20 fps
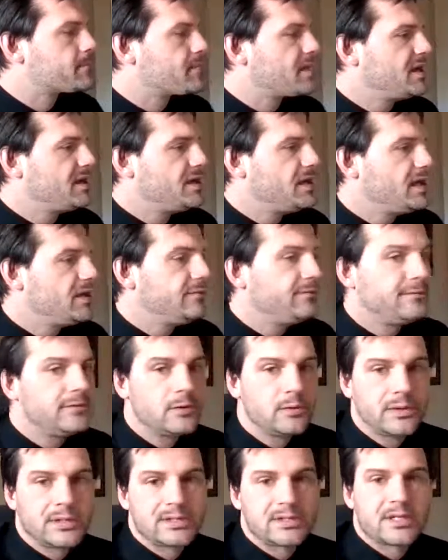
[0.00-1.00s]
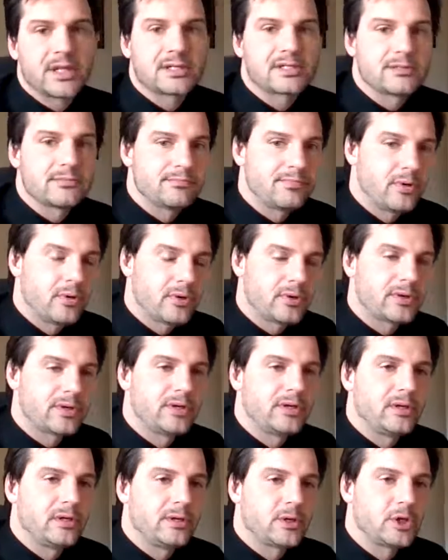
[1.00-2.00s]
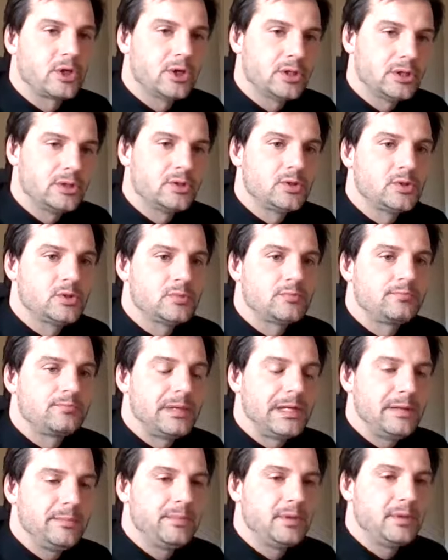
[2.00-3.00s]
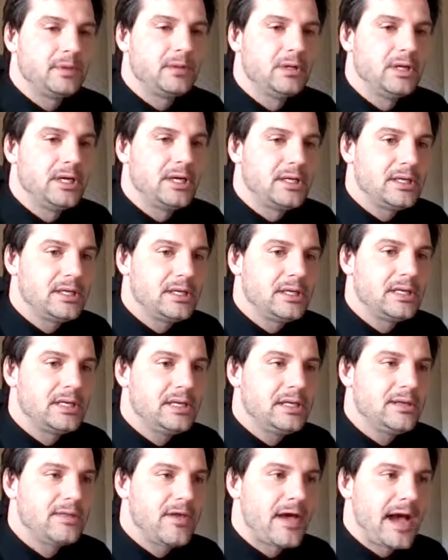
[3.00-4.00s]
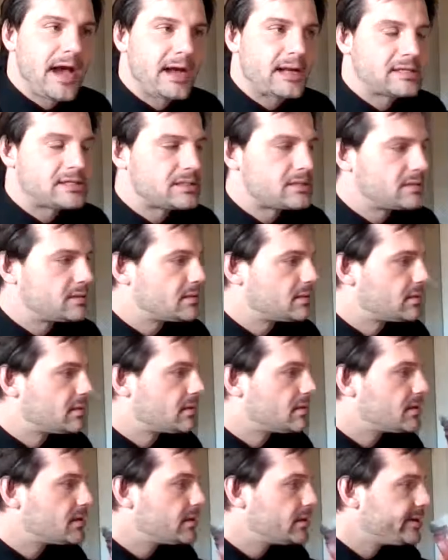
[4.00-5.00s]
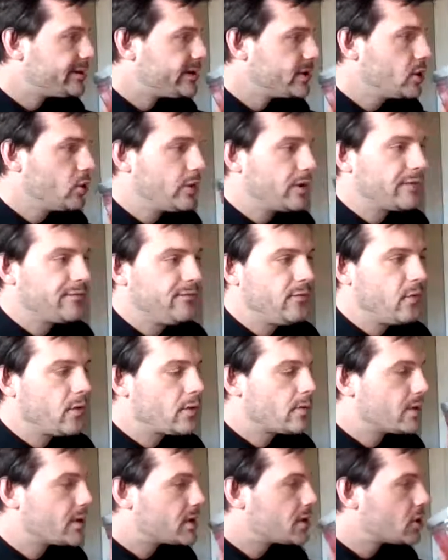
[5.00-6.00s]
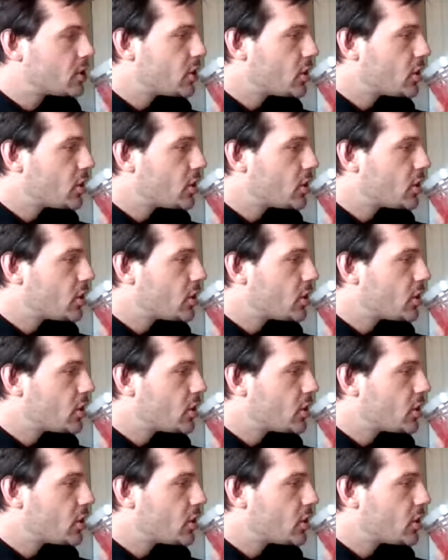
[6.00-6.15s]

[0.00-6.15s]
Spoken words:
And influence, that's important. And good people need that going forward.